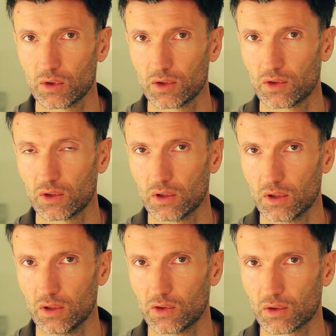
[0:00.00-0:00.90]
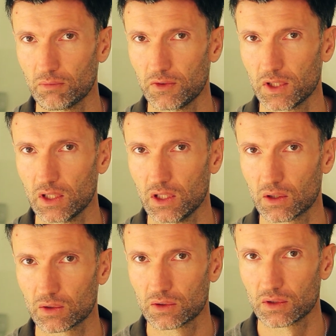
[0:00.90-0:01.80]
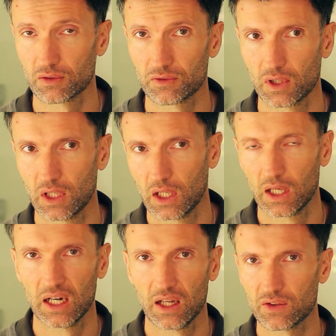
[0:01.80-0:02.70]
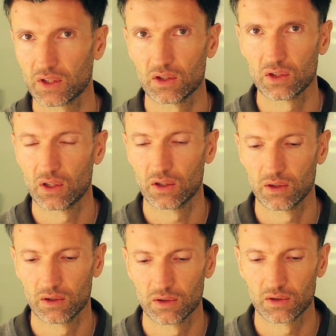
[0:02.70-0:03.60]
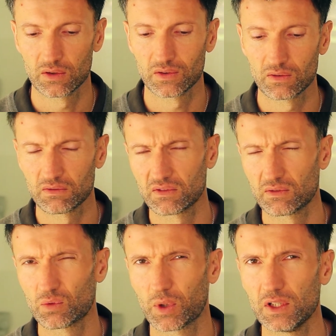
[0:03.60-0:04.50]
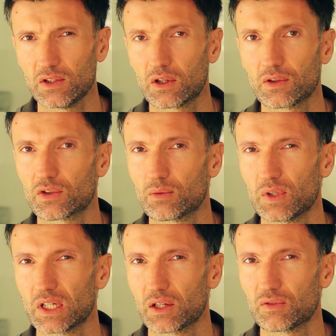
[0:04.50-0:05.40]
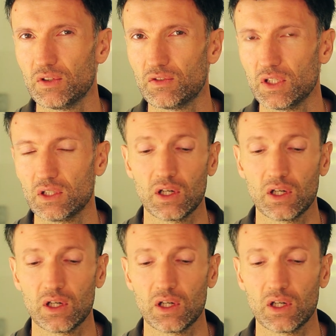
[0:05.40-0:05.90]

was in something in the order of less than 20 tons, something like 15.